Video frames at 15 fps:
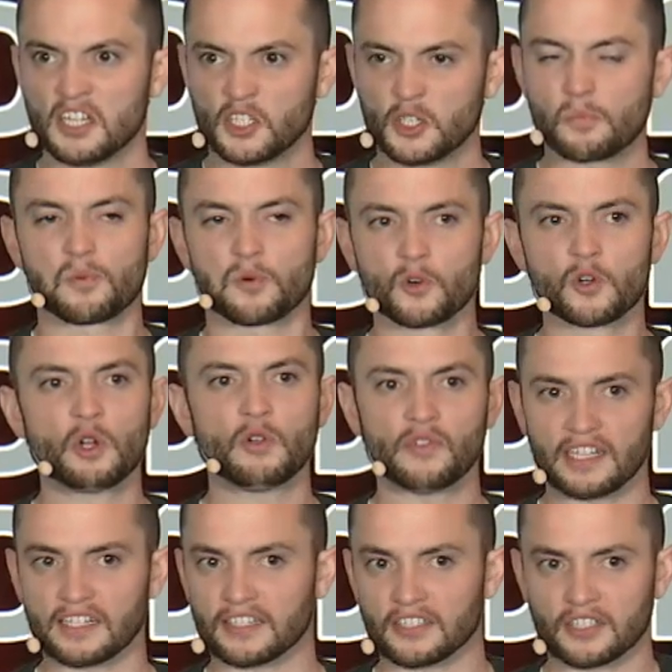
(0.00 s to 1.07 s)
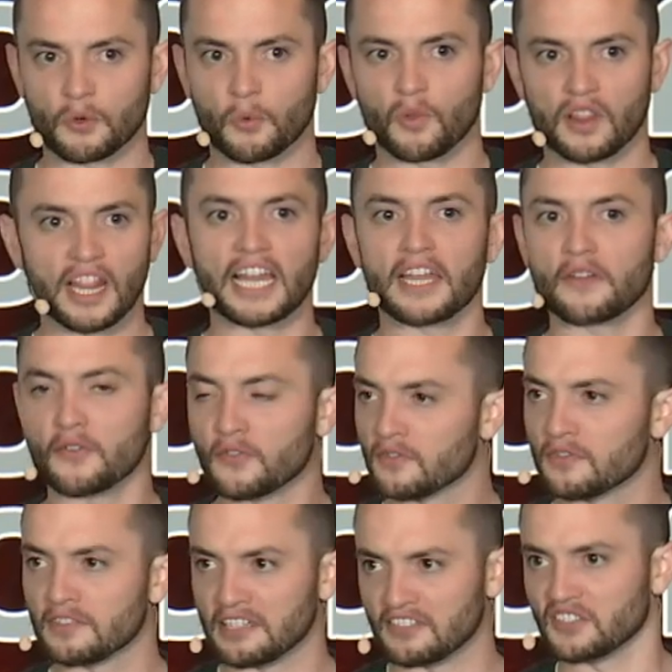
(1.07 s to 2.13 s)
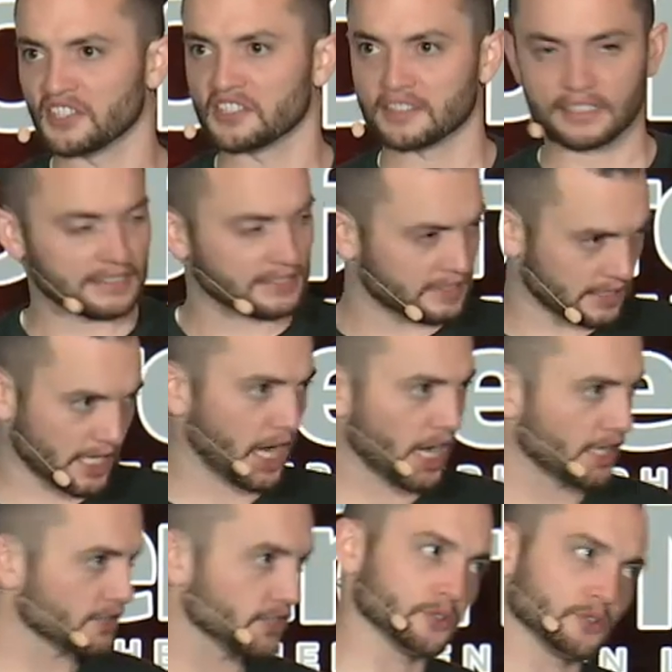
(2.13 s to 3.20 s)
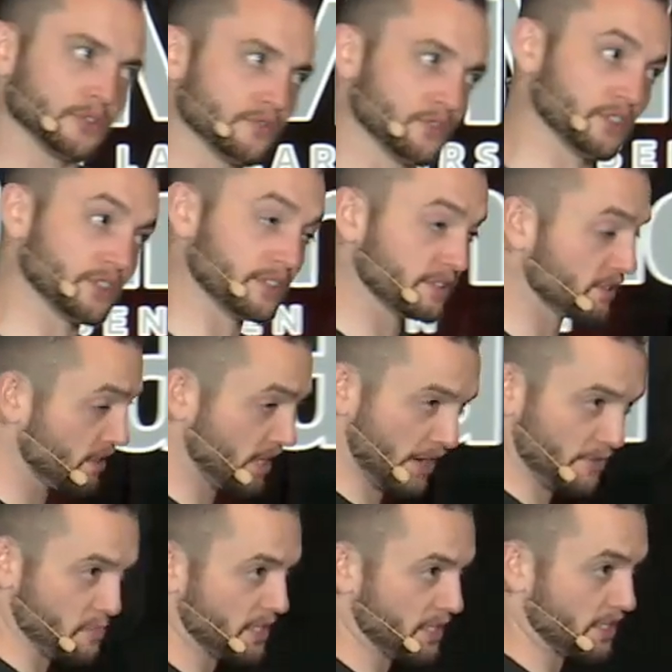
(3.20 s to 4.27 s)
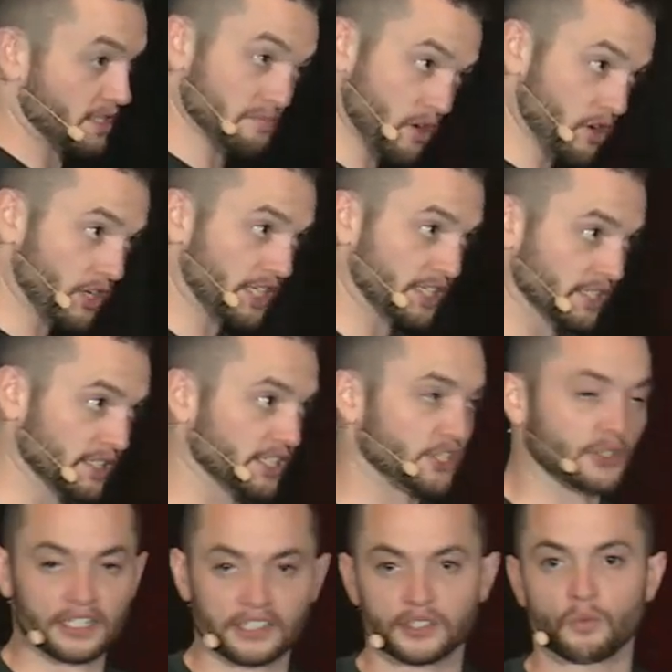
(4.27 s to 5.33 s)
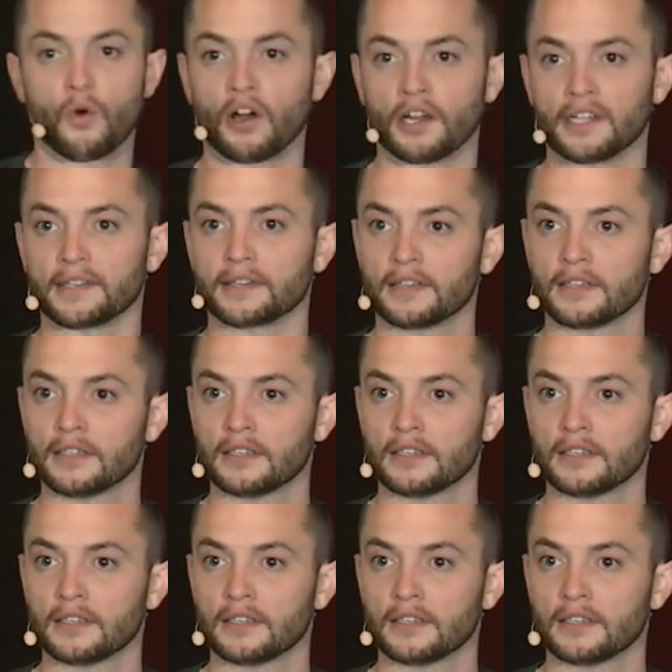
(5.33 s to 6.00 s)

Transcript: You're proving to life, existence, God, the universe, everybody, the market, that you actually want it.